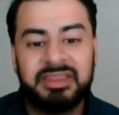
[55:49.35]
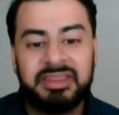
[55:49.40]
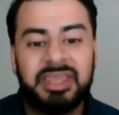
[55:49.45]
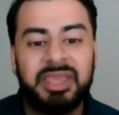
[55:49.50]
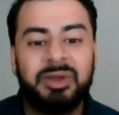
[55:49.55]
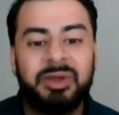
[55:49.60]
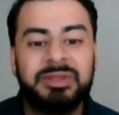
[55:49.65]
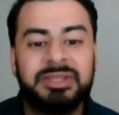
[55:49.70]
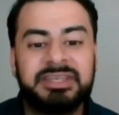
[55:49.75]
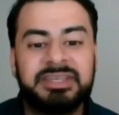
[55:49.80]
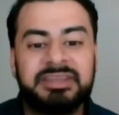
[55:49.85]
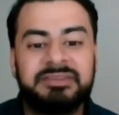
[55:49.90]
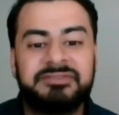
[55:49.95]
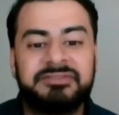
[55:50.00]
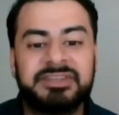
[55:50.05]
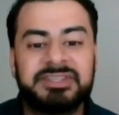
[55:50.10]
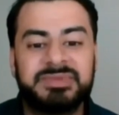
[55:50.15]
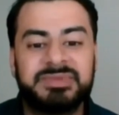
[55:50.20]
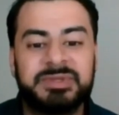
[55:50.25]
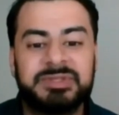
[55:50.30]
The only
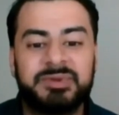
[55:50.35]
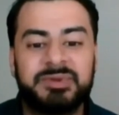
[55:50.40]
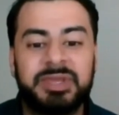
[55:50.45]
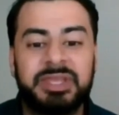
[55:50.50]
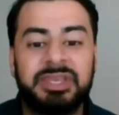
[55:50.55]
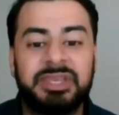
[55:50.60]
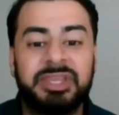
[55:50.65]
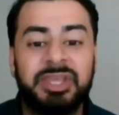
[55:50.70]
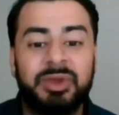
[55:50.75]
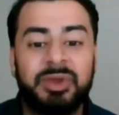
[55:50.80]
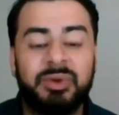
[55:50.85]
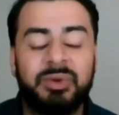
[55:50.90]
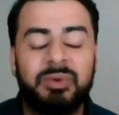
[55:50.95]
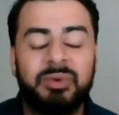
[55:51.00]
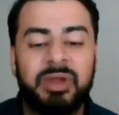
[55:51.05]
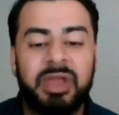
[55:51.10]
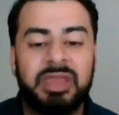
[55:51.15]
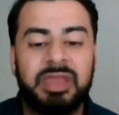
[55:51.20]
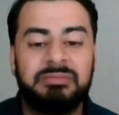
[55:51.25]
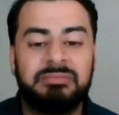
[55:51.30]
difference between
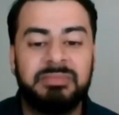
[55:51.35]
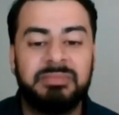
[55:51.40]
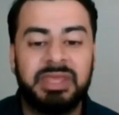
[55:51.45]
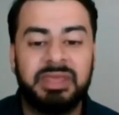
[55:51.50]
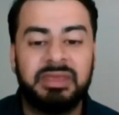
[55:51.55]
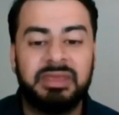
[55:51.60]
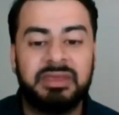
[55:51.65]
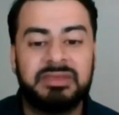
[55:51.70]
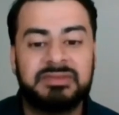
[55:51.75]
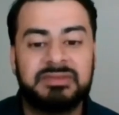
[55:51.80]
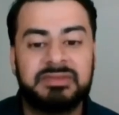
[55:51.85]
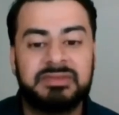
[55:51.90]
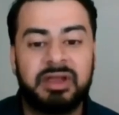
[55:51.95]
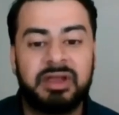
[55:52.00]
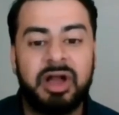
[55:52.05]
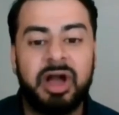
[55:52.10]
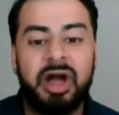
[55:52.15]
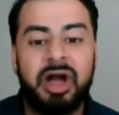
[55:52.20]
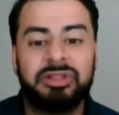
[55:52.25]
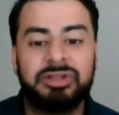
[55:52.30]
you and me is the
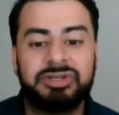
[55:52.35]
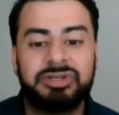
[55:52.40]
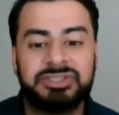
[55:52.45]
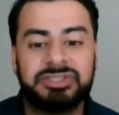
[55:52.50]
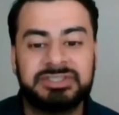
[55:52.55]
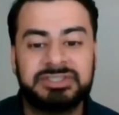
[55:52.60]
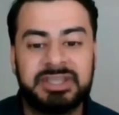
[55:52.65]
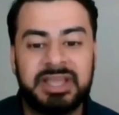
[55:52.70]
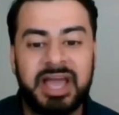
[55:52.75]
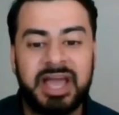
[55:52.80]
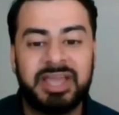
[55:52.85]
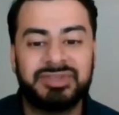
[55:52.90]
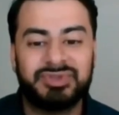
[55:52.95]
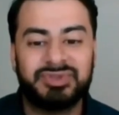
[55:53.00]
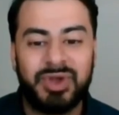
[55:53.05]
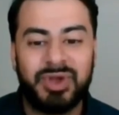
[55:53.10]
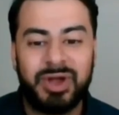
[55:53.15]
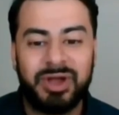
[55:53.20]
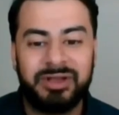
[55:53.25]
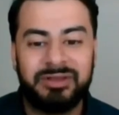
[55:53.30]
colors I
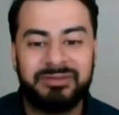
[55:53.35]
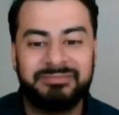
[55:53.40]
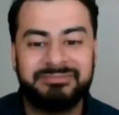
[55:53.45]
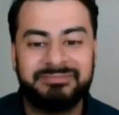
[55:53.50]
saw.